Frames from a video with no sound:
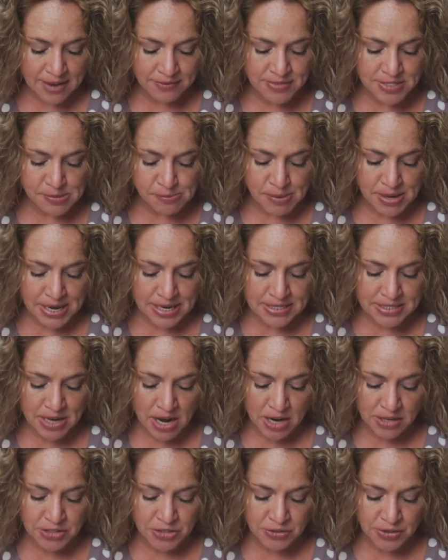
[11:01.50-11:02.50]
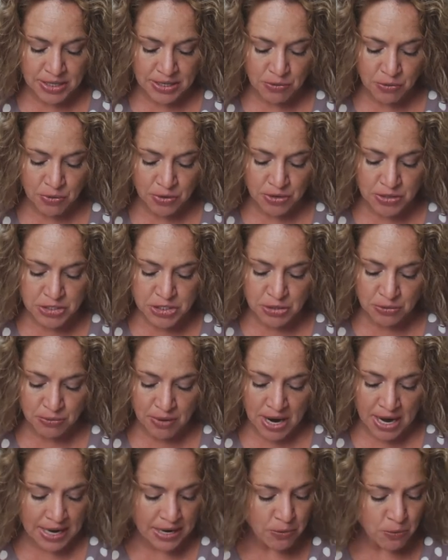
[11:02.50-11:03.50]
have to be a doctor in order to
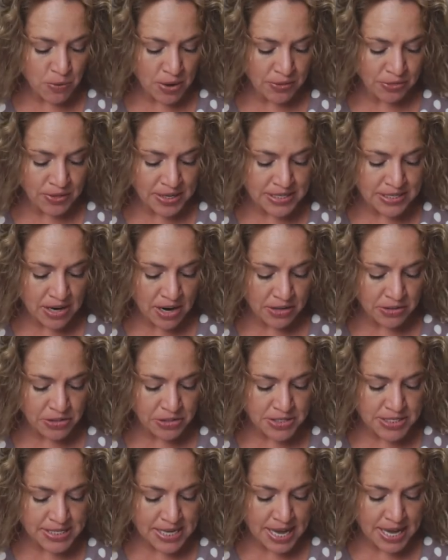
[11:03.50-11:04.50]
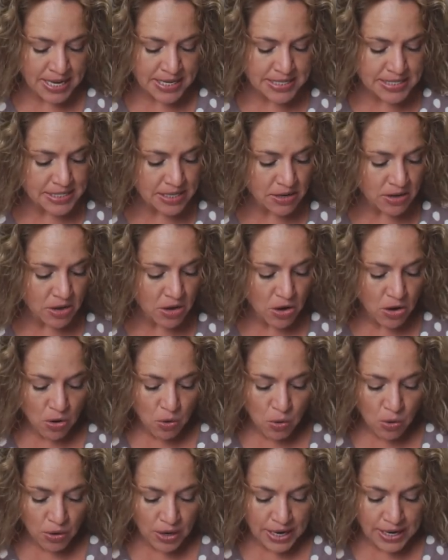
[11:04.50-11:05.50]
write what the doctor says
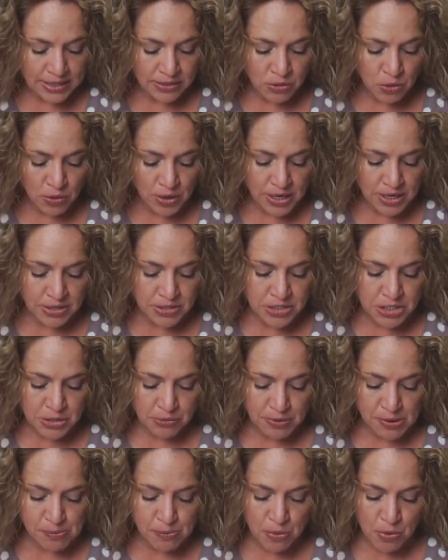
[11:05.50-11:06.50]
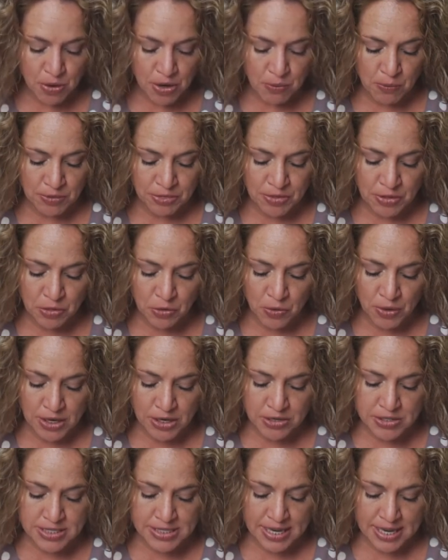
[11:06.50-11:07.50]
or a lawyer to report what the
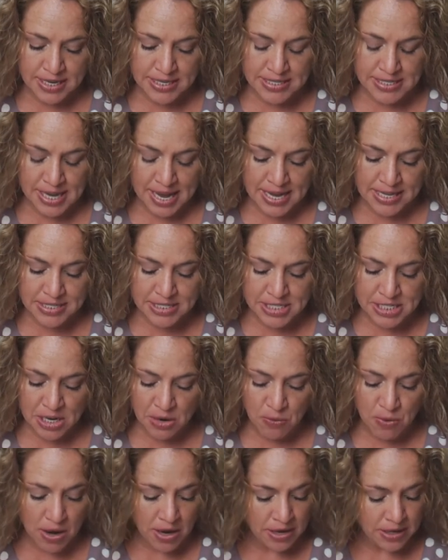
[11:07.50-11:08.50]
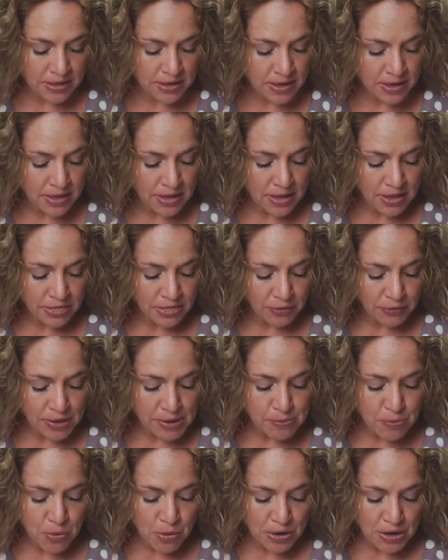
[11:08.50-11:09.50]
lawyer says, and so on. The
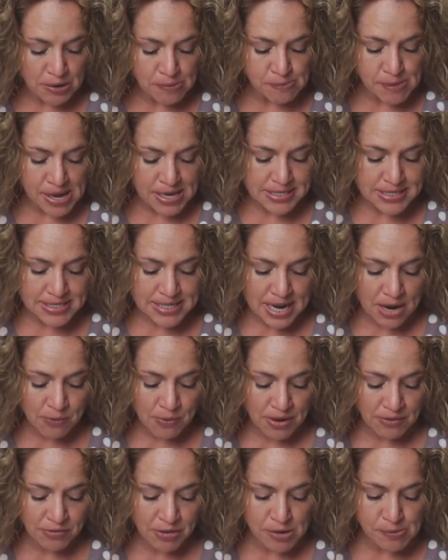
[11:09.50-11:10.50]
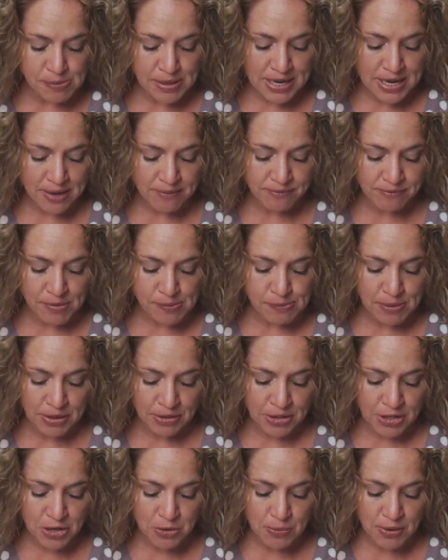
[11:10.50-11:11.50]
reporter must, however, become
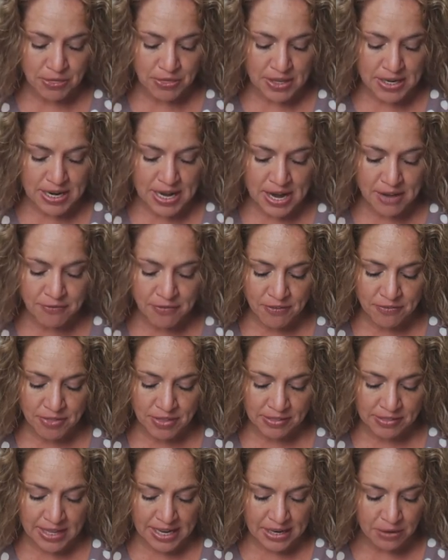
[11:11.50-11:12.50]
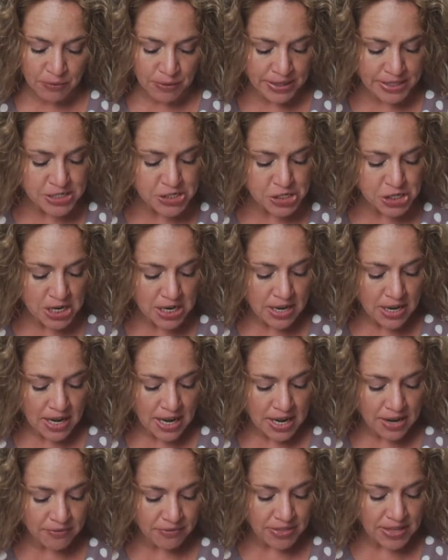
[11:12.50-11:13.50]
familiar with enough of the language
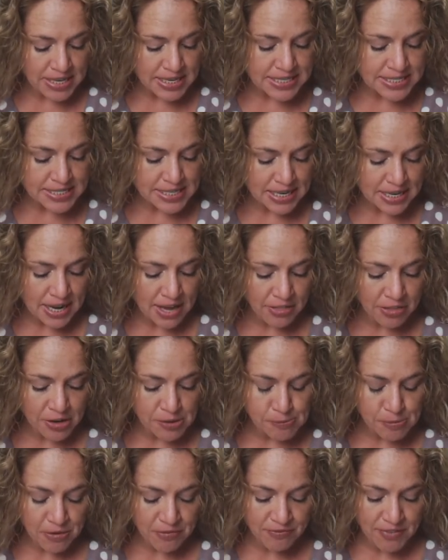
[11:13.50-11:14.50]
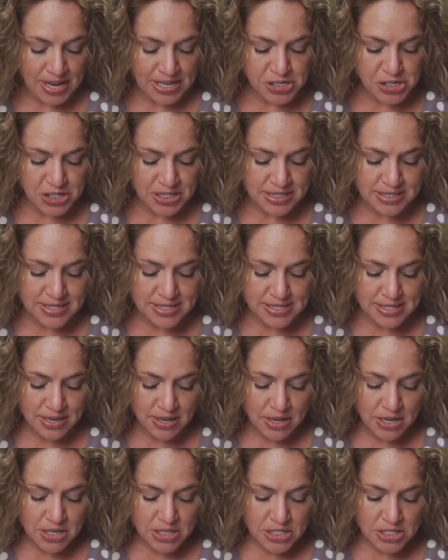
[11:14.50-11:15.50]
of these and other professions
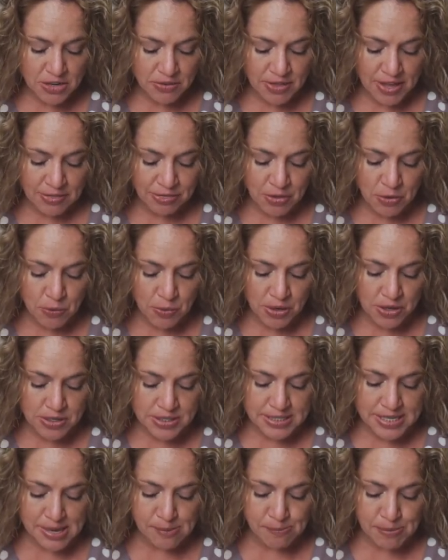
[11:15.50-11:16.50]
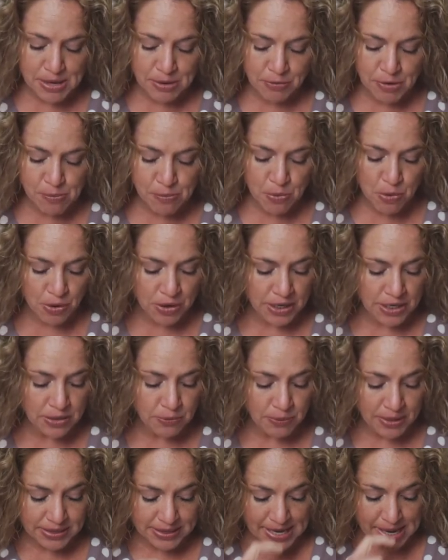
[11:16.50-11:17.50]
so that the words can be
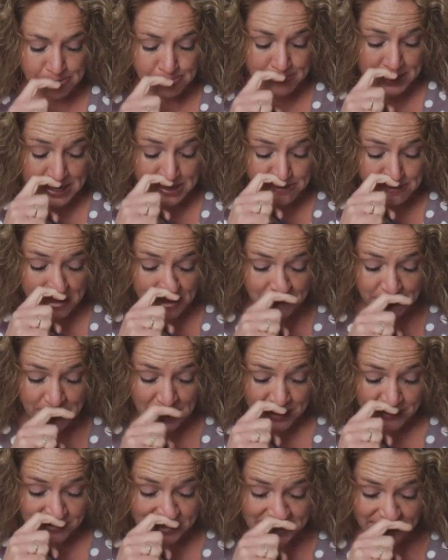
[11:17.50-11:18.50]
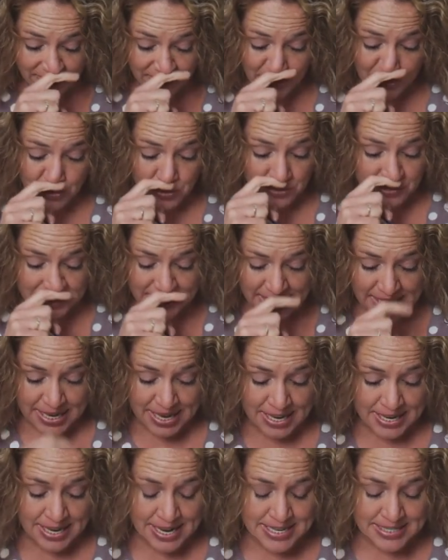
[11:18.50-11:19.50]
reported with a minimum of
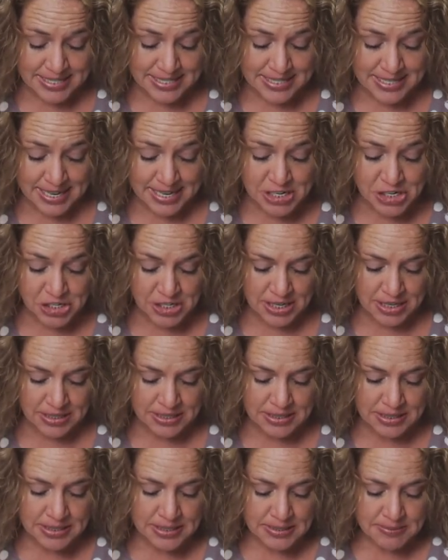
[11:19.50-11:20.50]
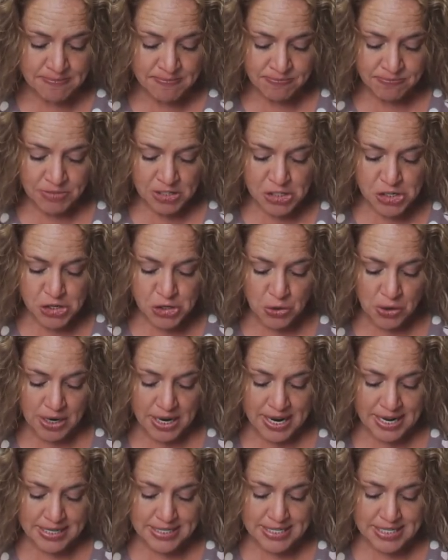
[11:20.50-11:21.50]
difficulty and hesitation.
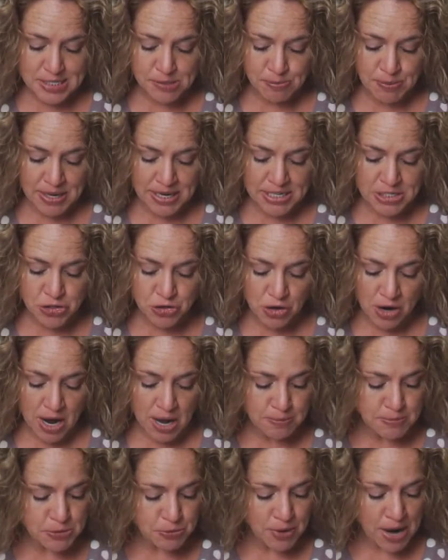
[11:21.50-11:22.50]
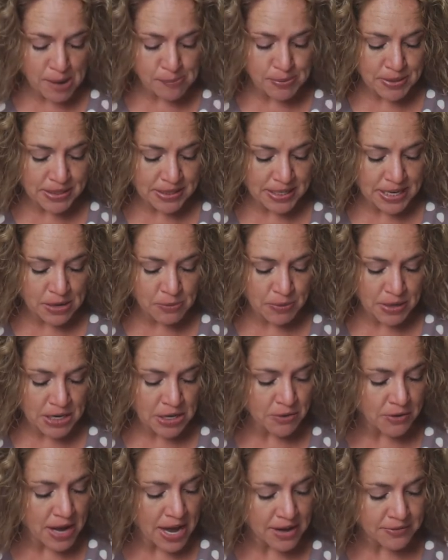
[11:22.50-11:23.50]
Shorthand speed drops rapidly
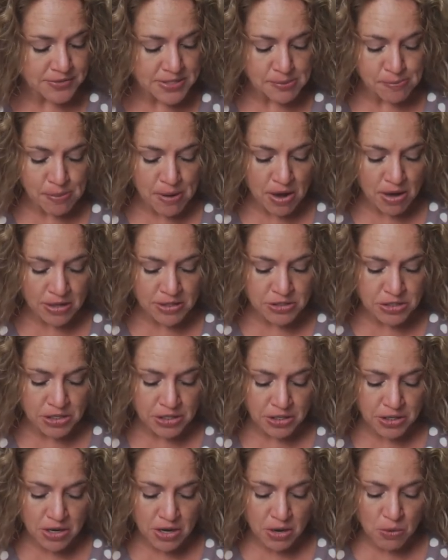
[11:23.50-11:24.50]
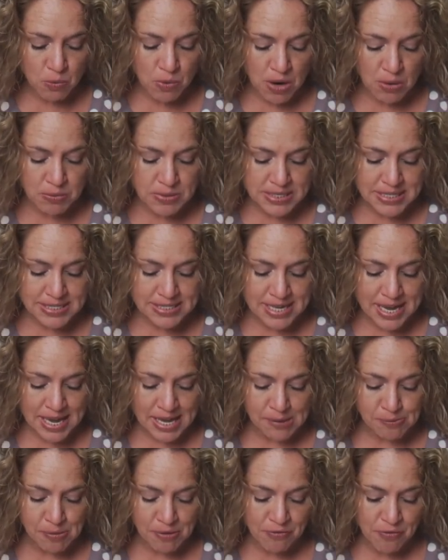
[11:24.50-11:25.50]
when you have to ponder what was
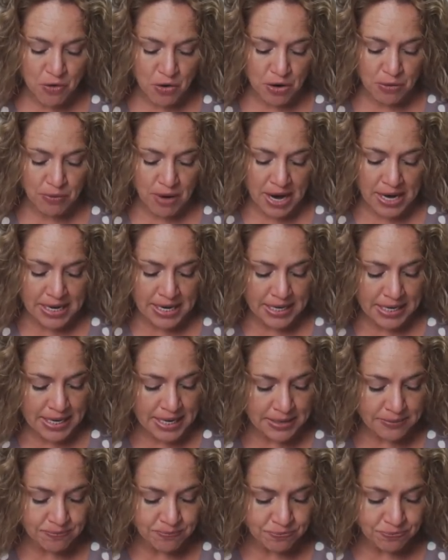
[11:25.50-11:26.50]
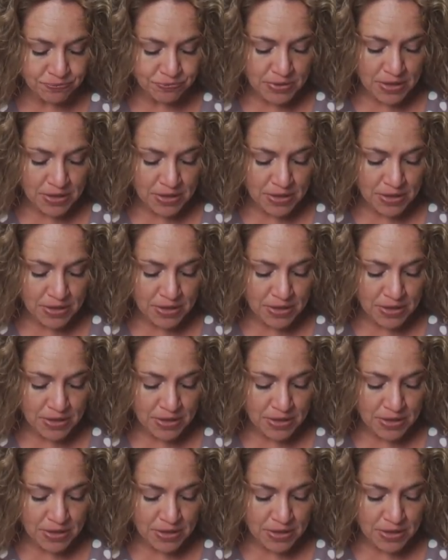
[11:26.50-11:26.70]
said before writing it.